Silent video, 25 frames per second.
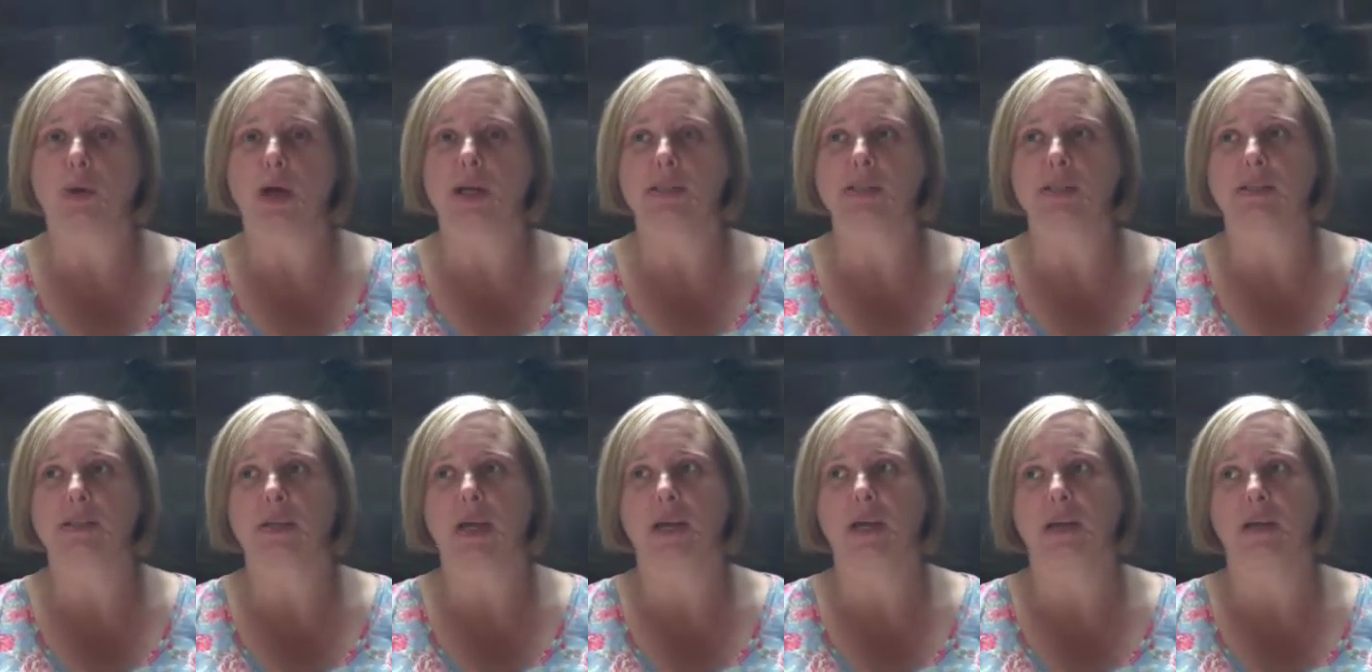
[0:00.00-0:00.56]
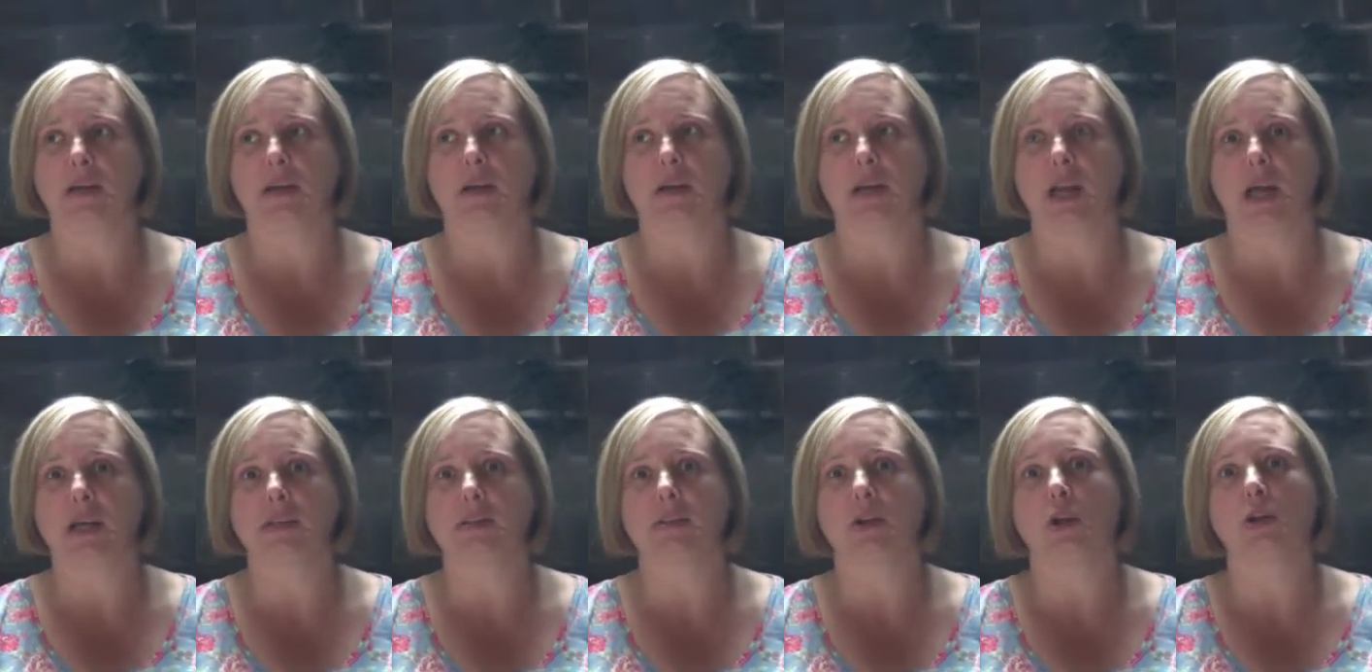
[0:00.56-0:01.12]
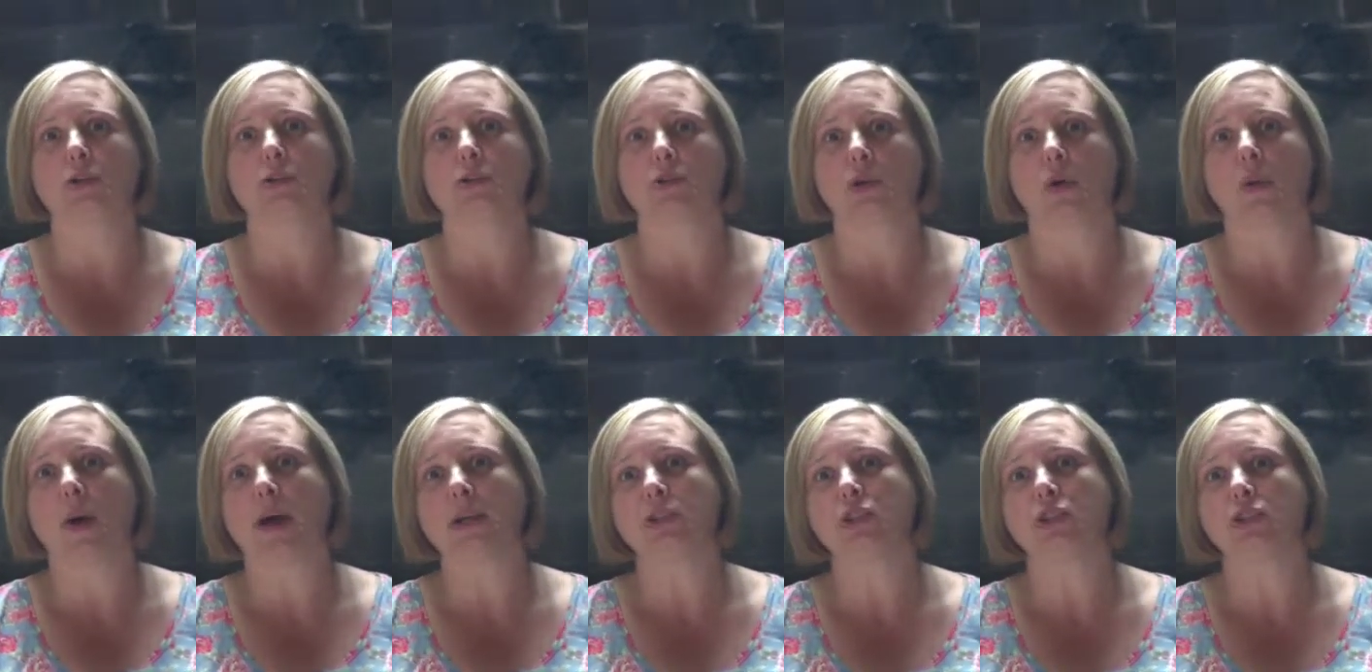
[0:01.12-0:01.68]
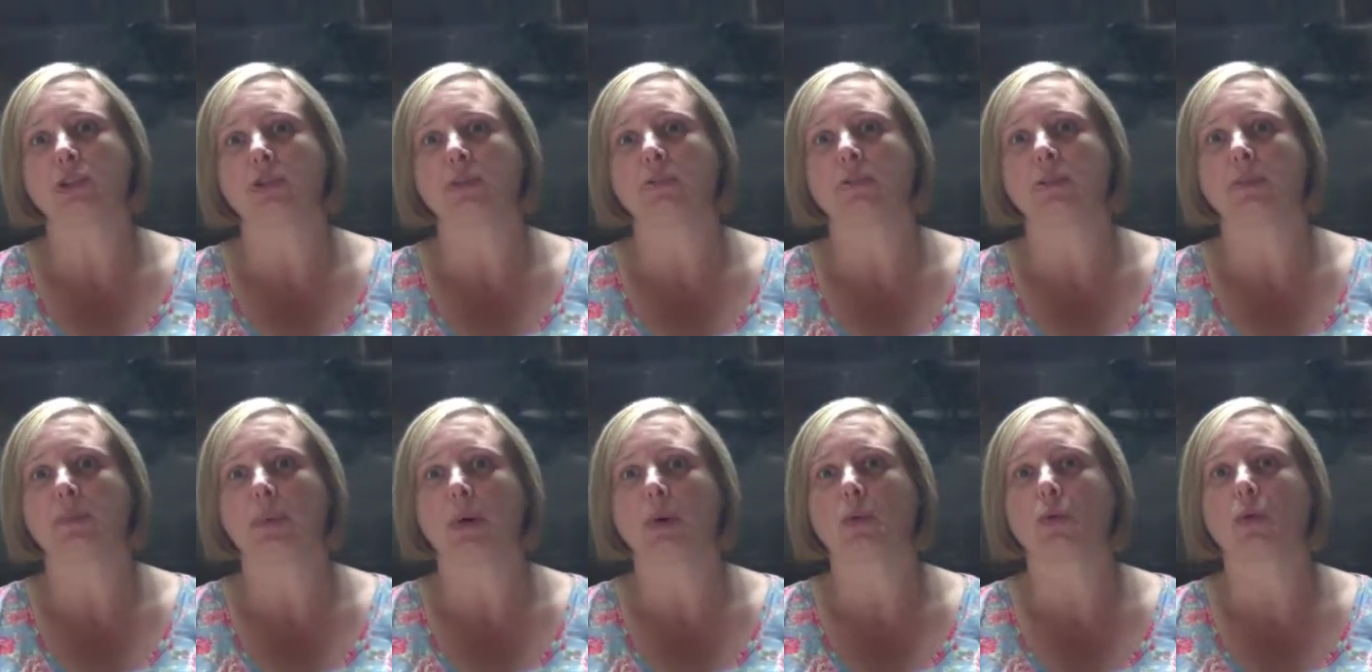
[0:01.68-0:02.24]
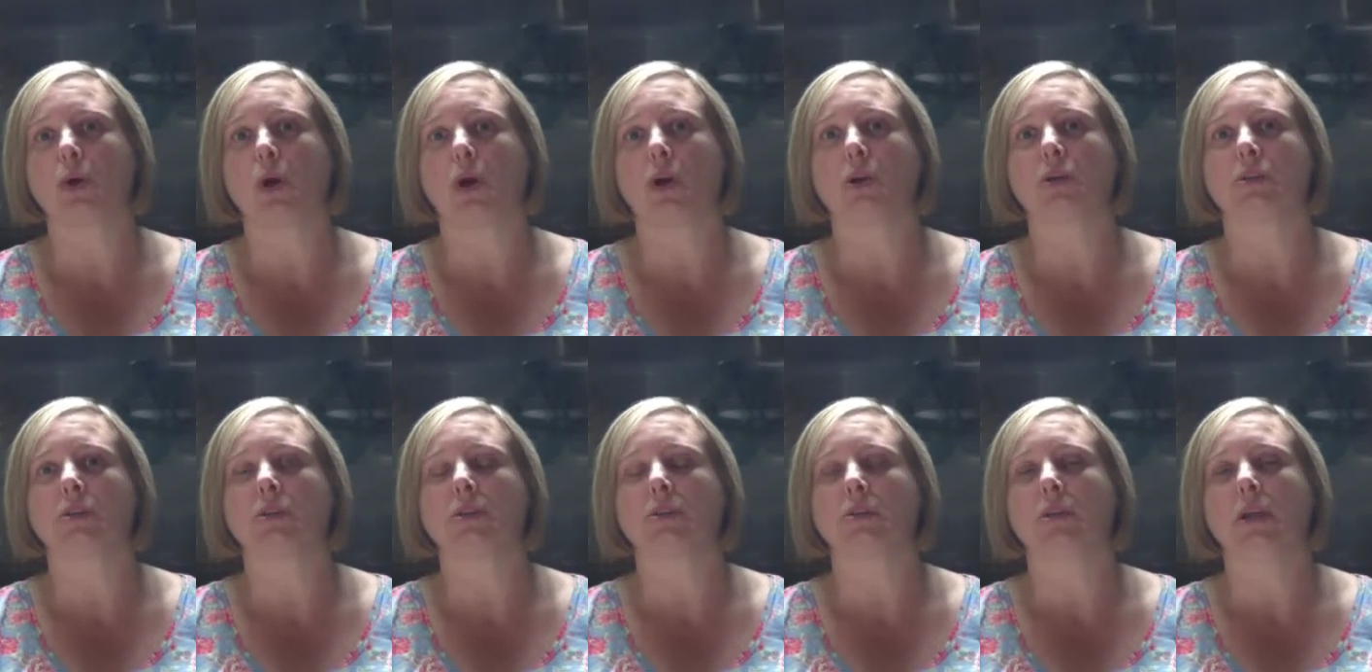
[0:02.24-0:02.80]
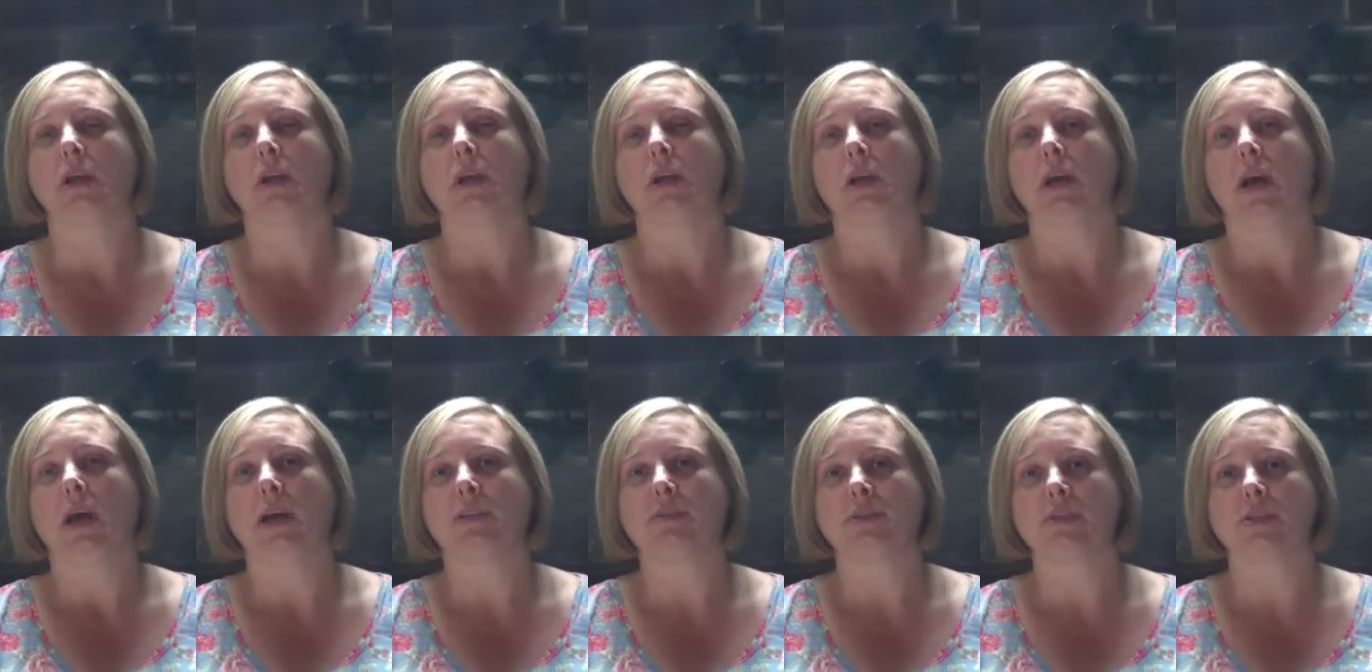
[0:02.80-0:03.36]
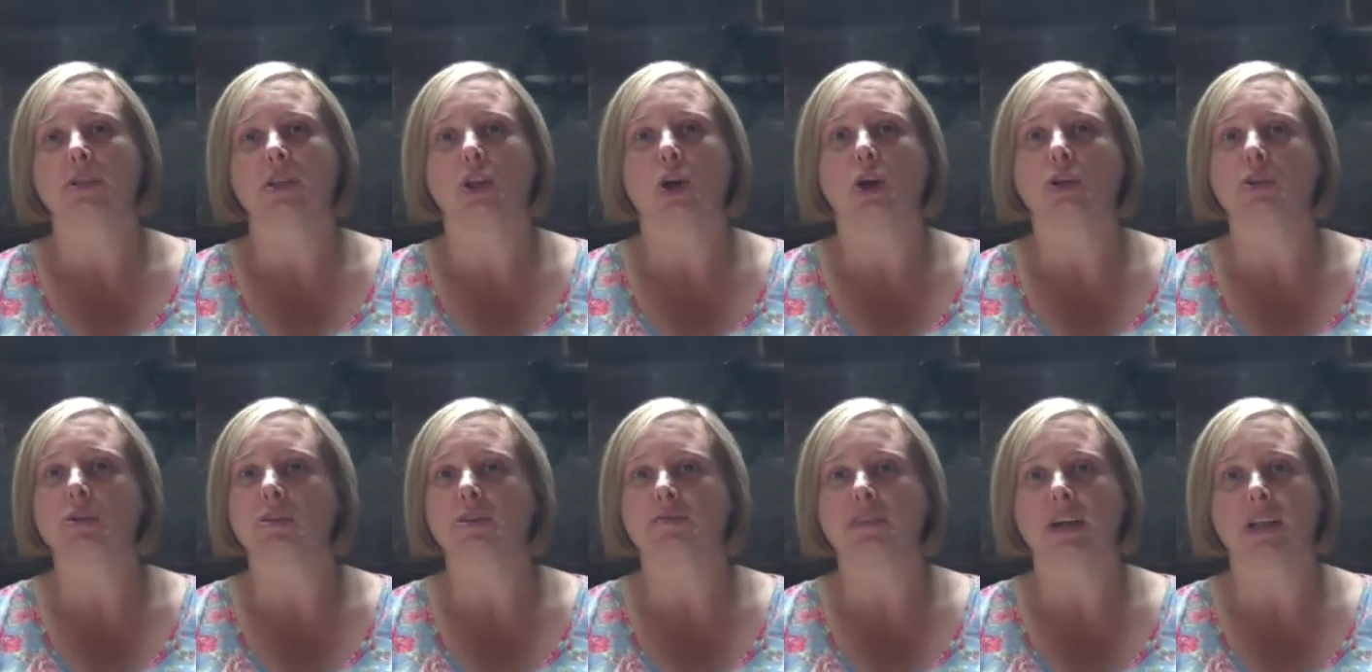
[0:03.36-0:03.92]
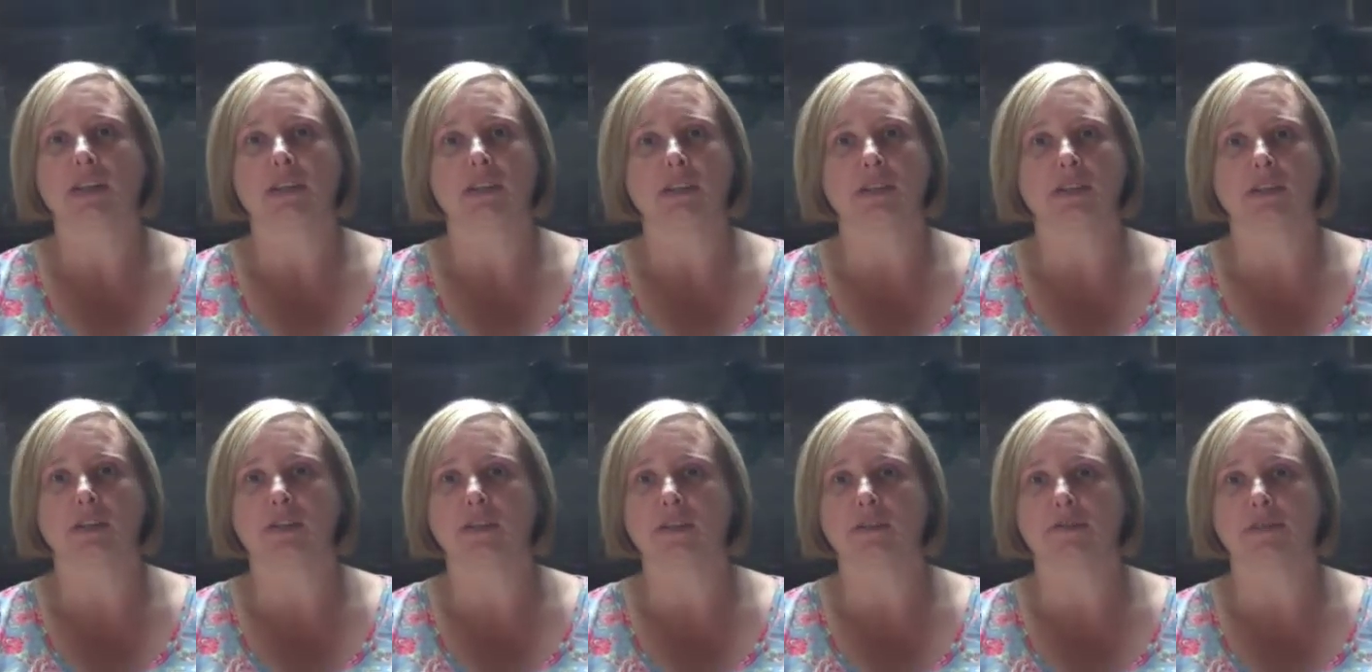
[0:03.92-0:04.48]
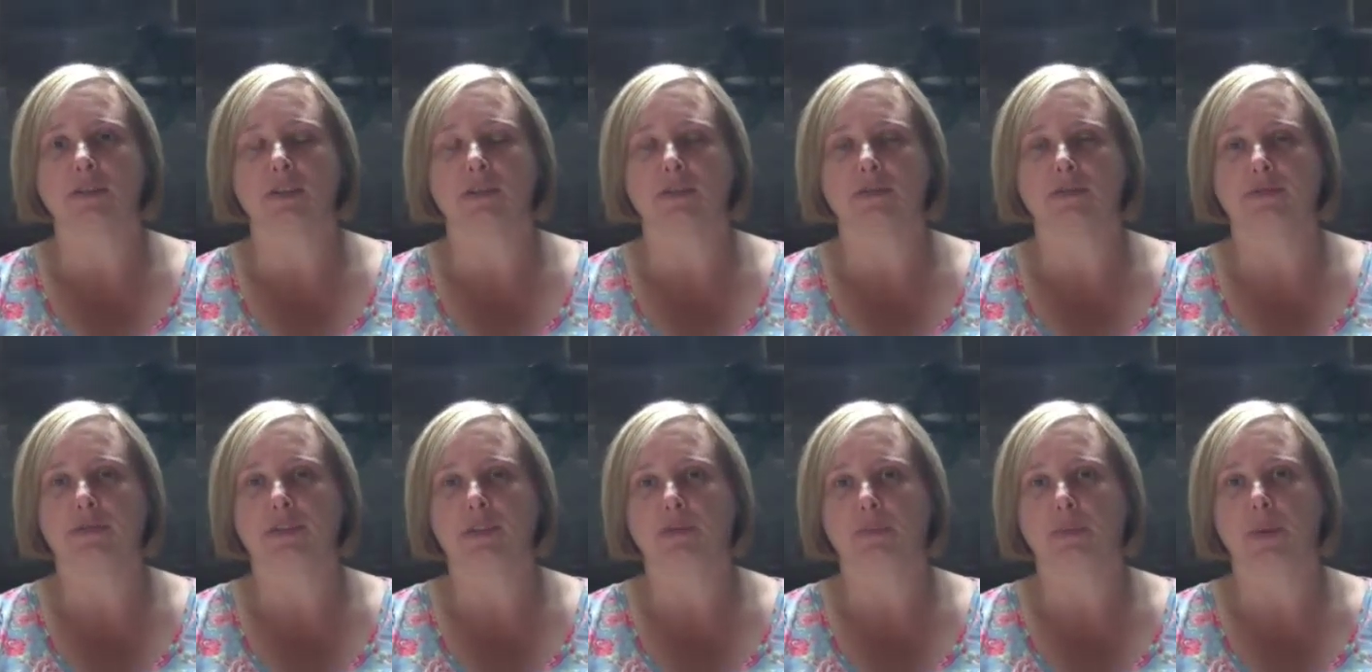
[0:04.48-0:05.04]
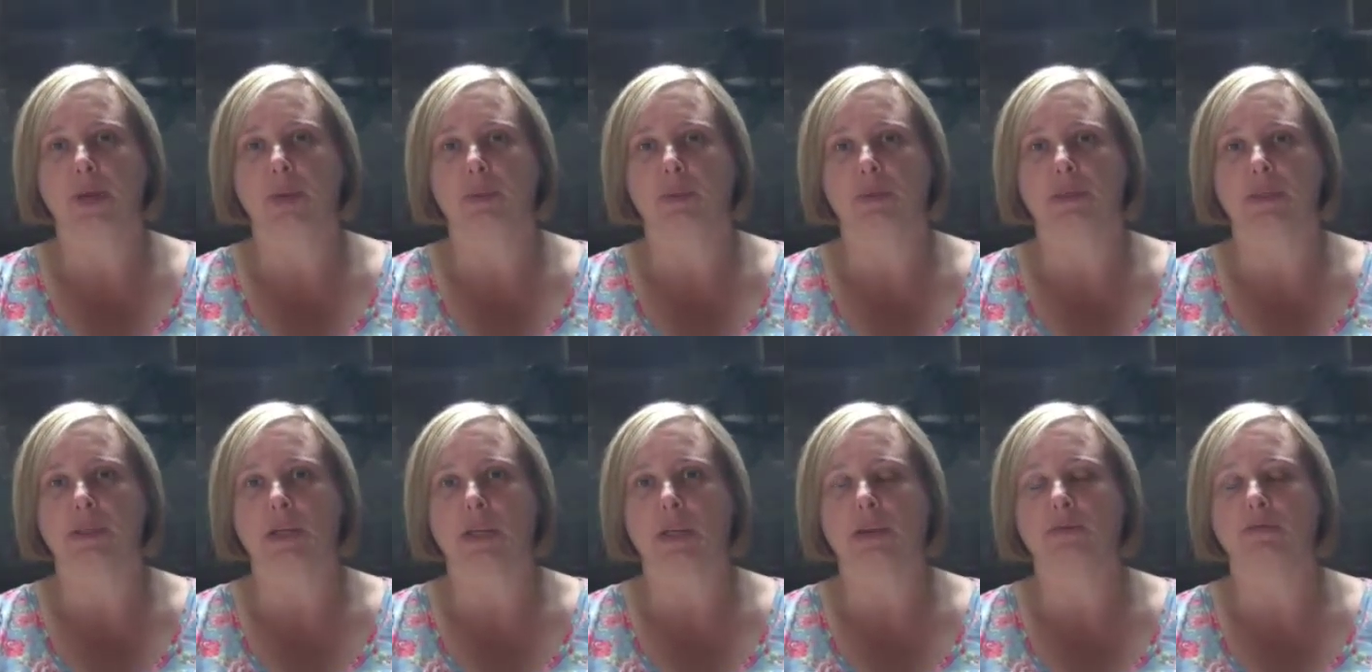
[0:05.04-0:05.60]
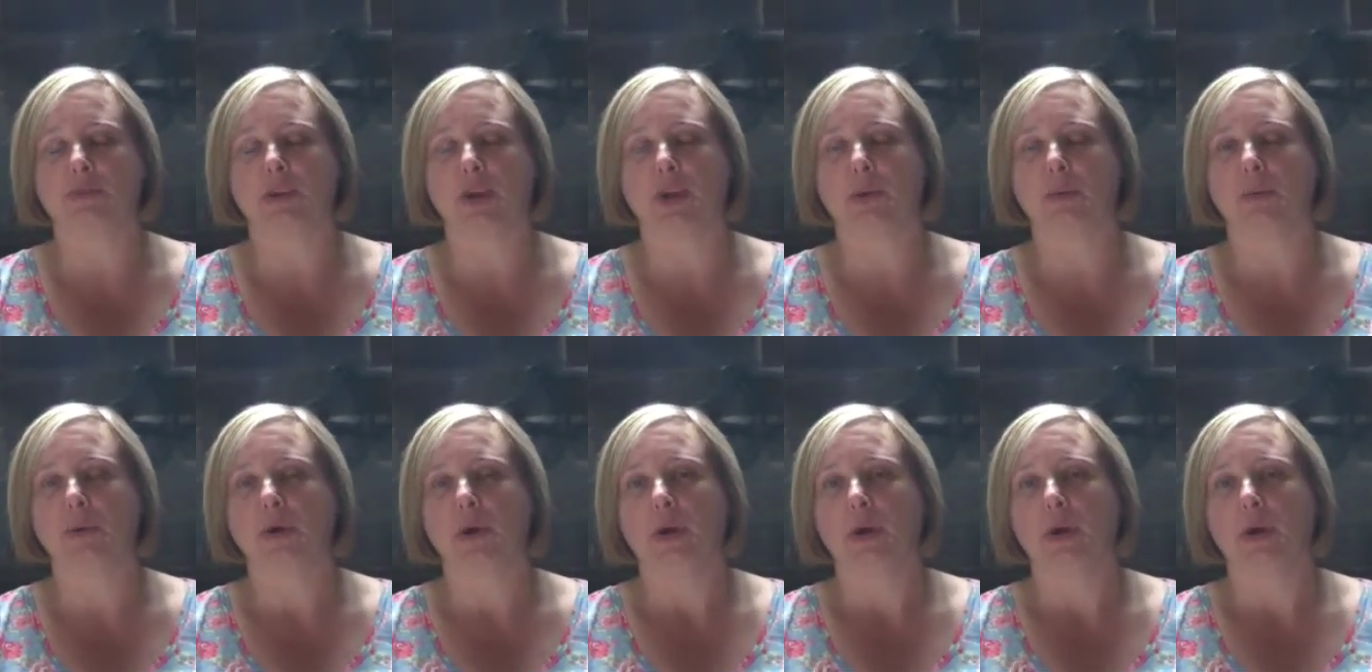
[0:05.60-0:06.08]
As I say, you can ask lots of questions about God, and there's lots of answers for people to give you.